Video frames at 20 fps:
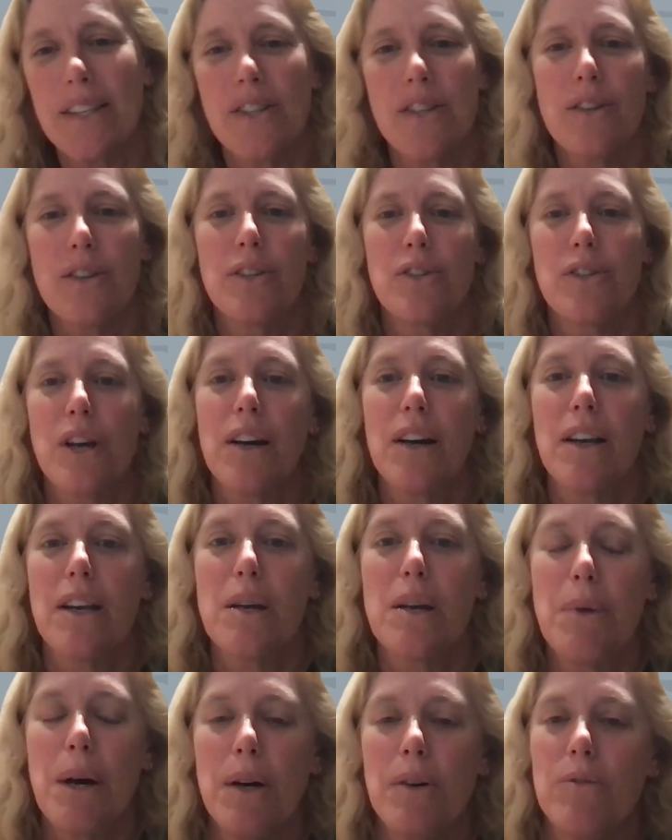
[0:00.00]
So you're talking
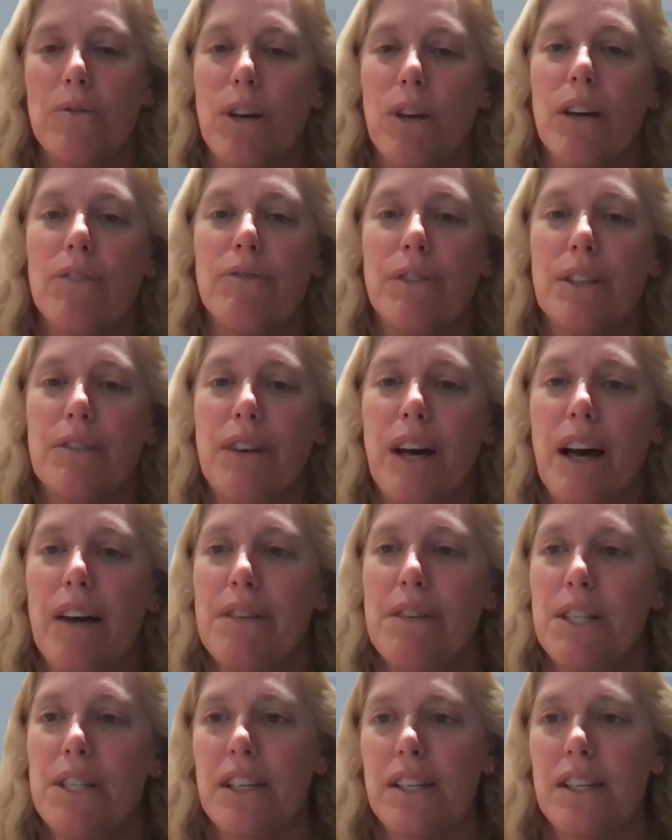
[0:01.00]
about roughly 5
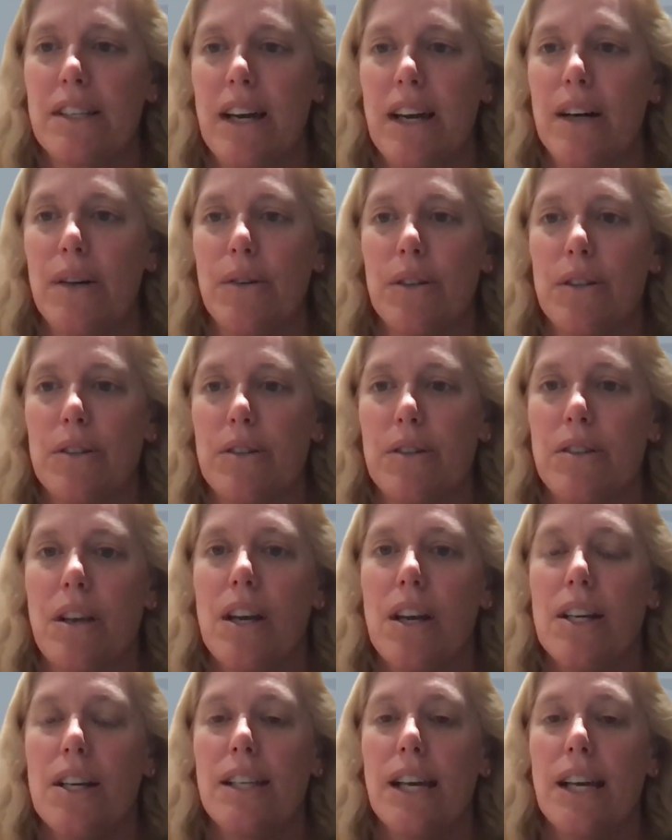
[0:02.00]
to 6 hours
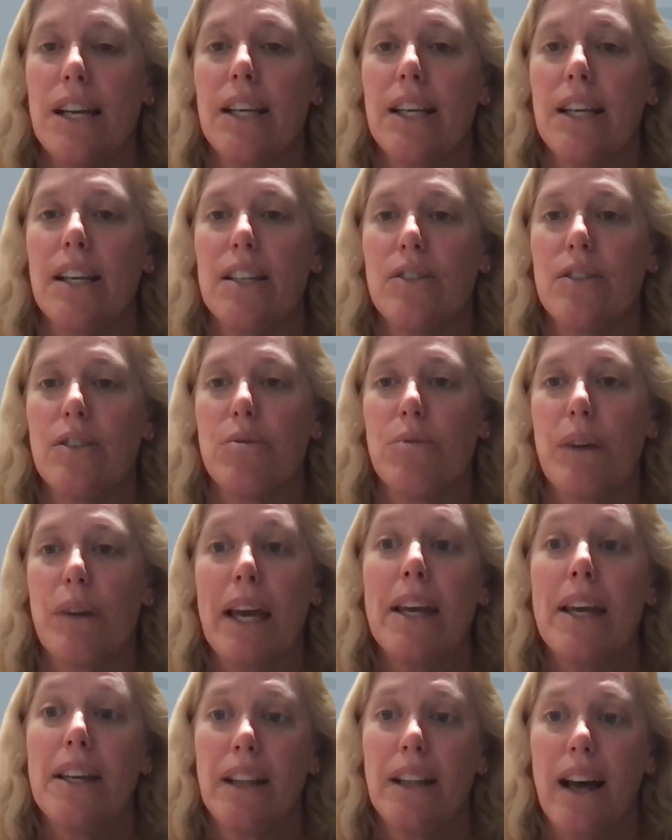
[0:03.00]
dedicated to
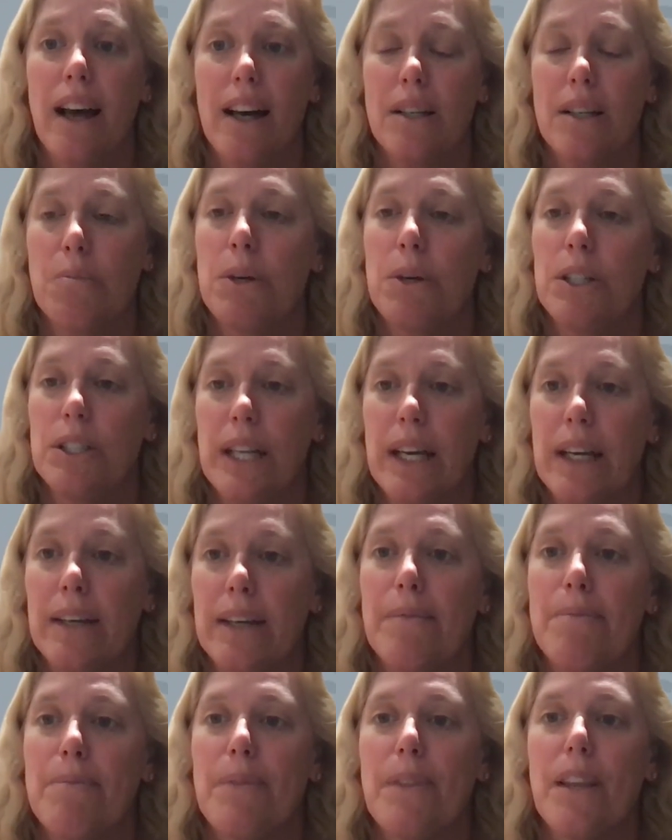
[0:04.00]
a class per day.